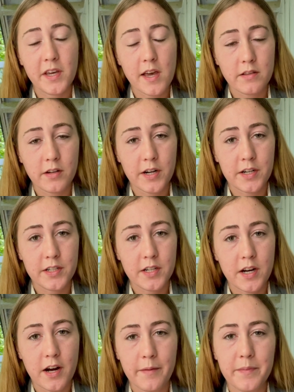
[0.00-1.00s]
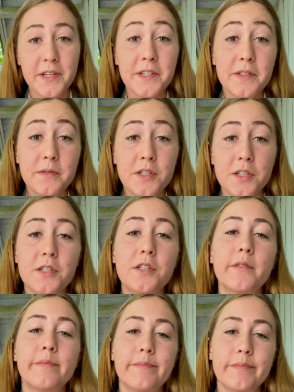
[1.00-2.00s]
I learned um, is
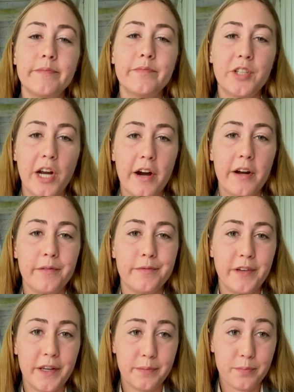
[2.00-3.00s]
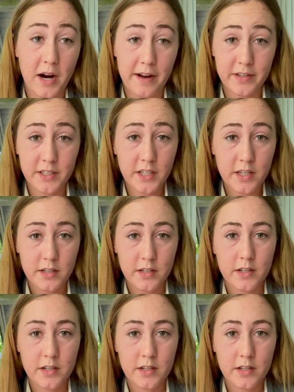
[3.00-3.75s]
just sharing faith privately.